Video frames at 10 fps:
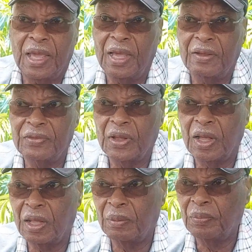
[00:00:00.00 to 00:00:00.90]
have
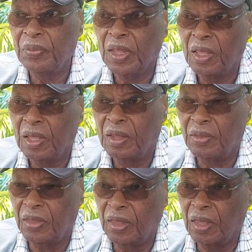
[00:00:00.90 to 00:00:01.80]

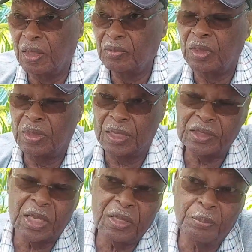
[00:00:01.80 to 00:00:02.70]
they
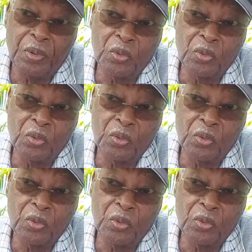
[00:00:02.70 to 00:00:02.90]
said the